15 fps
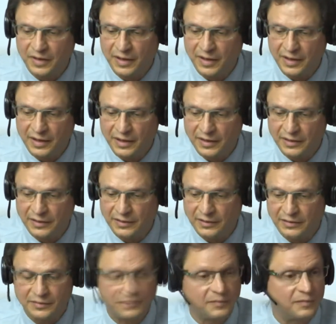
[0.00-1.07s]

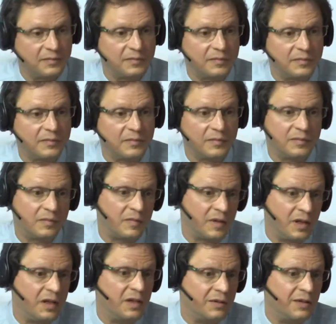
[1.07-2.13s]
and
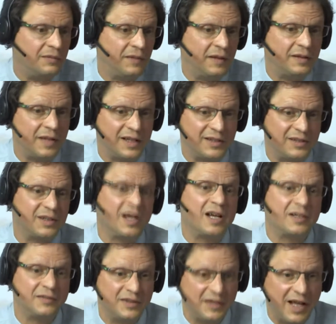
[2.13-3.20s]
you know i think that's
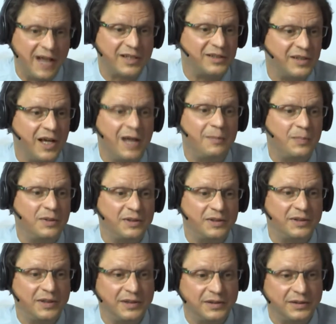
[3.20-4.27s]
kind of the next step
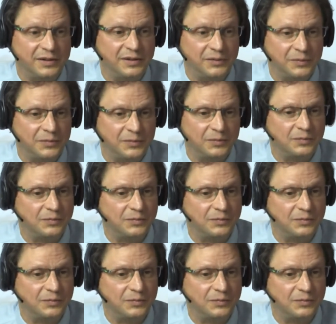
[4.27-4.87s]
is is